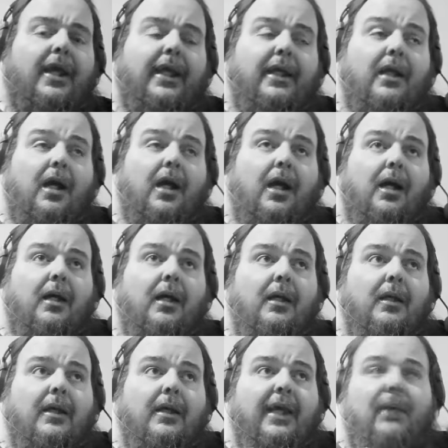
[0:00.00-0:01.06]
in uh,
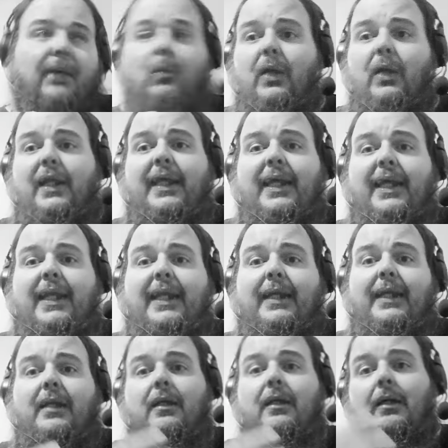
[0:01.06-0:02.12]
in really
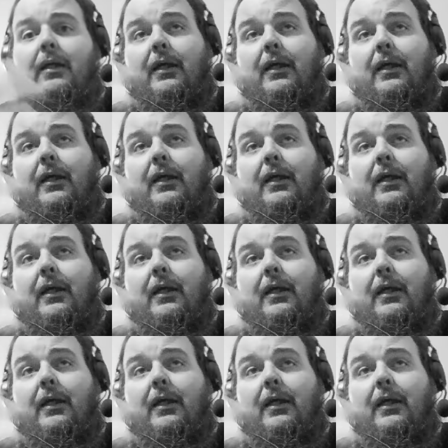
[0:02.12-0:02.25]
getting